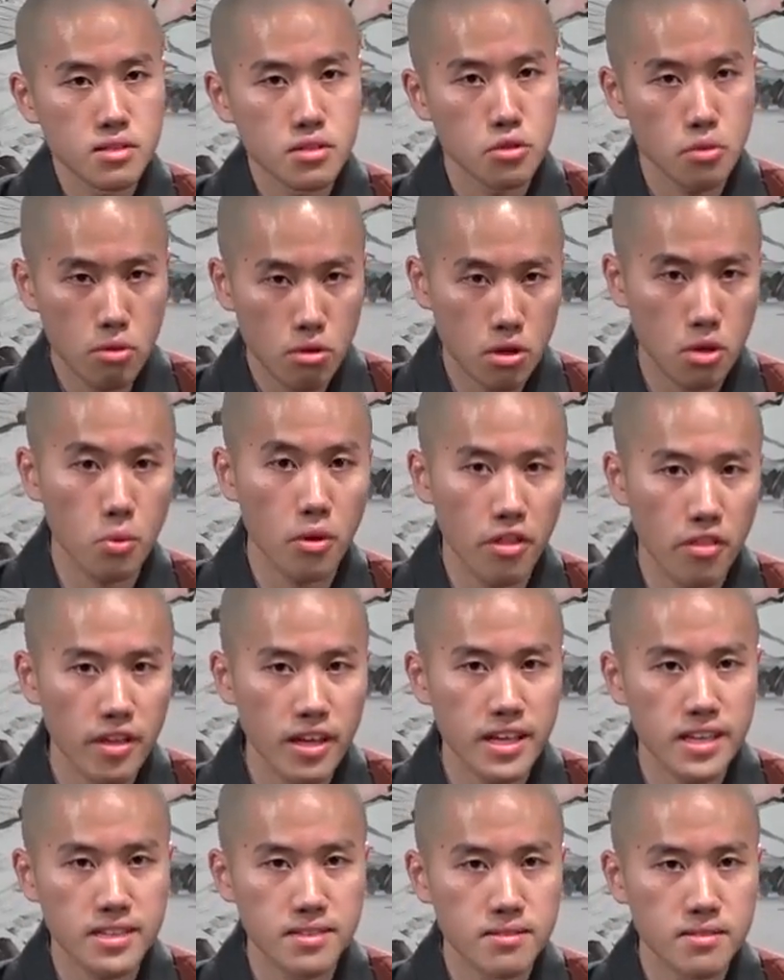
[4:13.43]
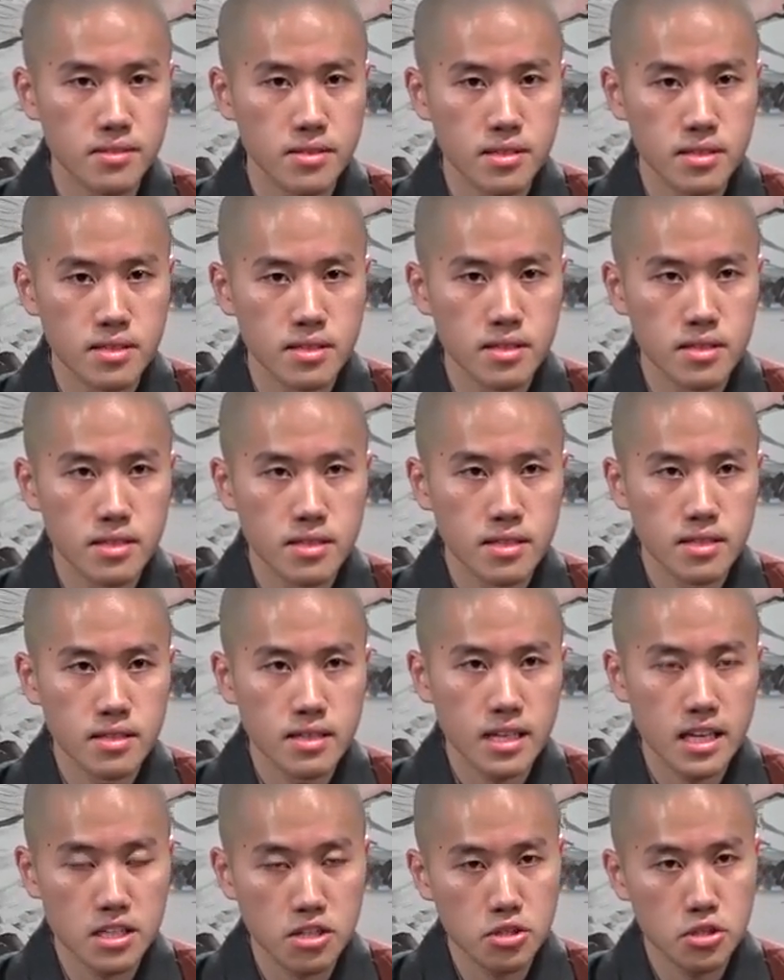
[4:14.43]
You look within
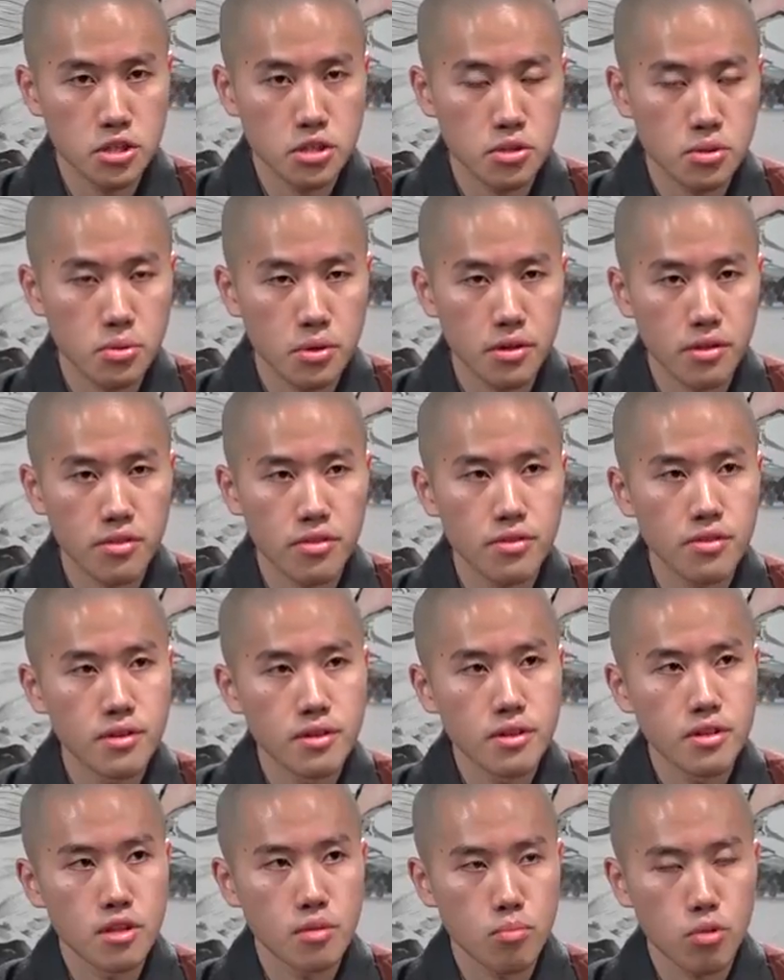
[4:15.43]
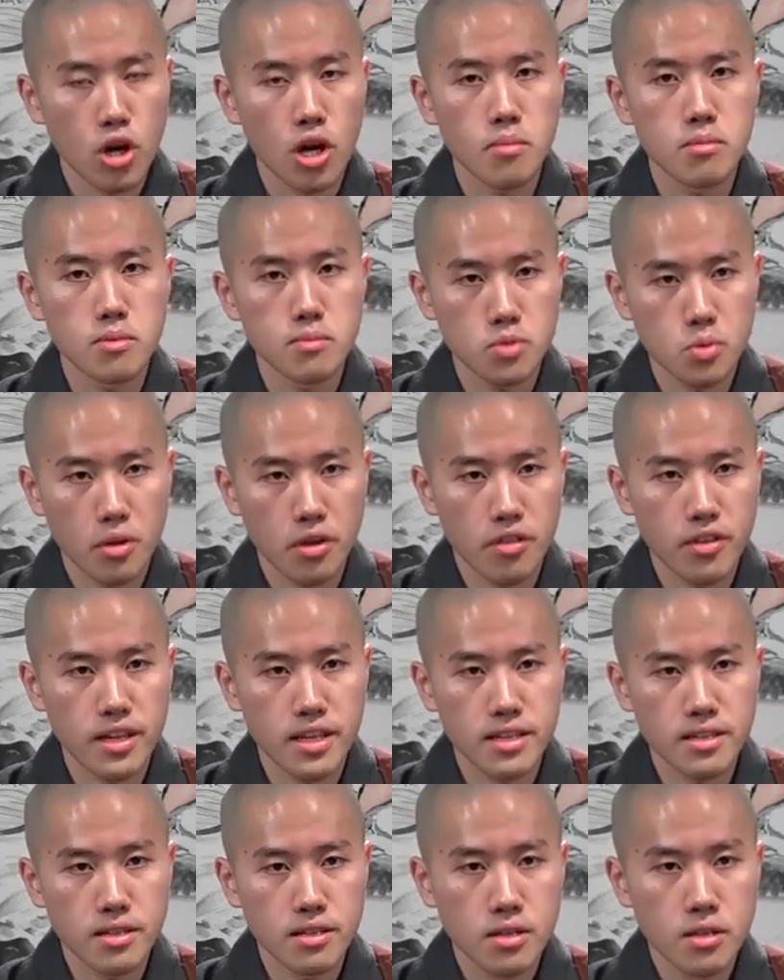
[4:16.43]
and you deal with the problems
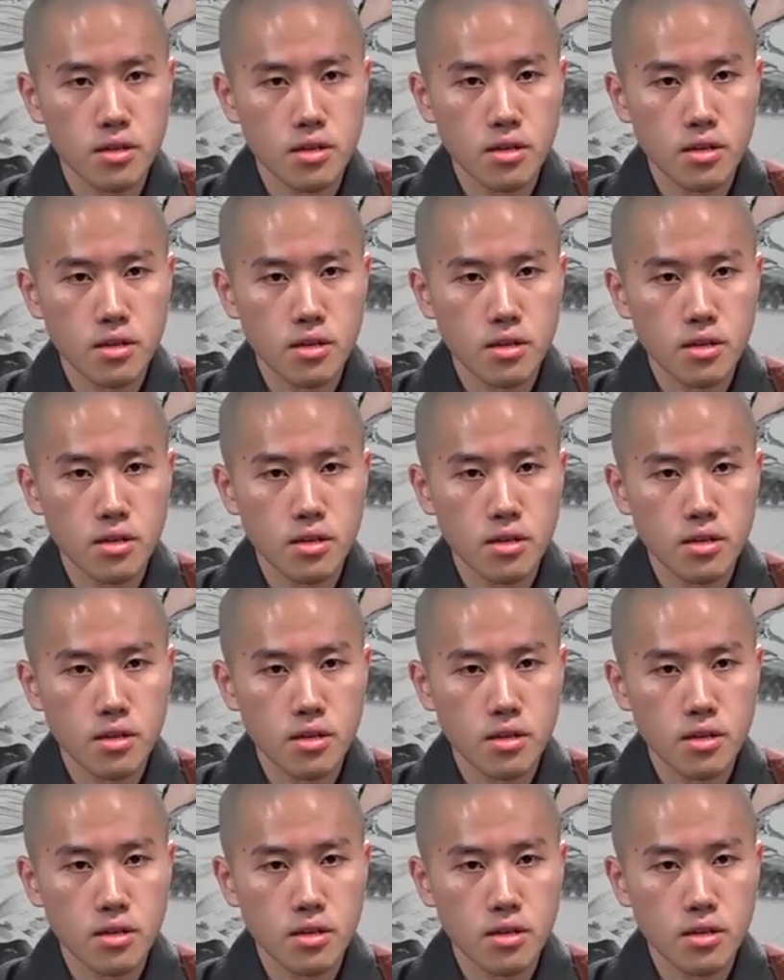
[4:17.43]
within